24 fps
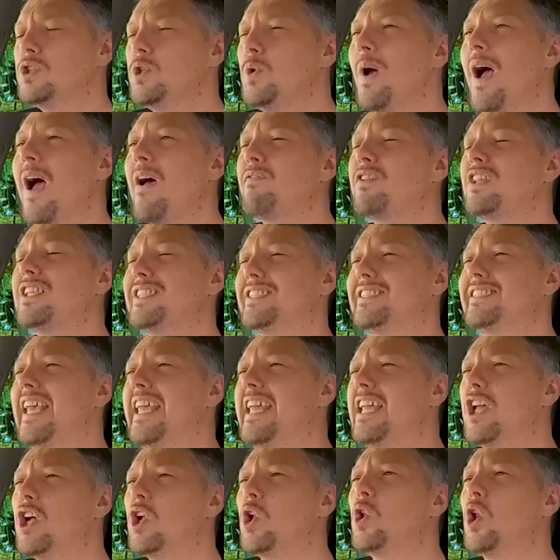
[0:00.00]
you have the
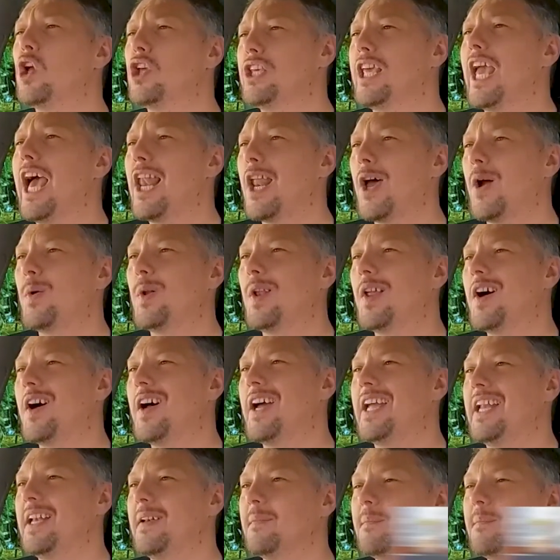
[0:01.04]
single yellow line.